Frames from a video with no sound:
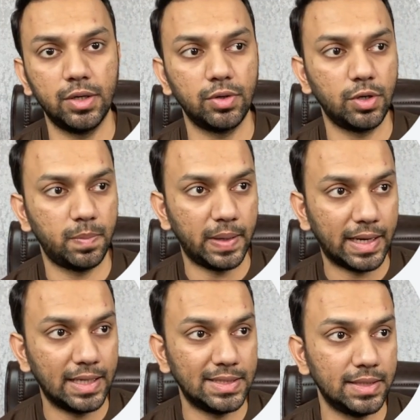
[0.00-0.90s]
on your
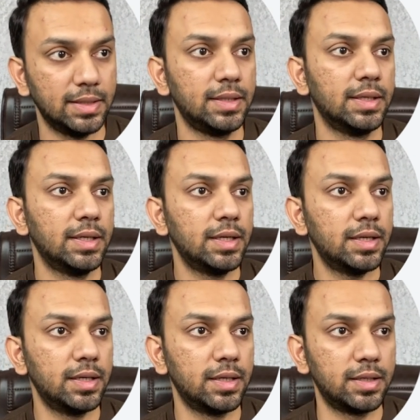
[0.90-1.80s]
packaging.
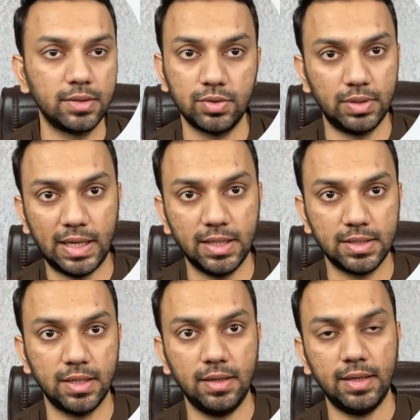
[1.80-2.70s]
So that is
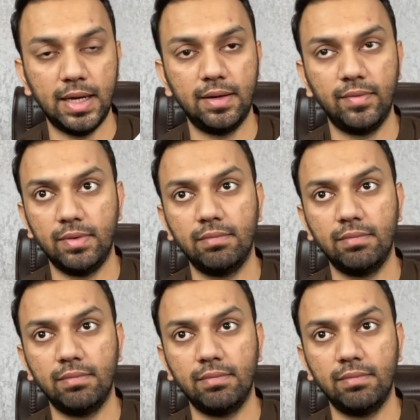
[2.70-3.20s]
done, and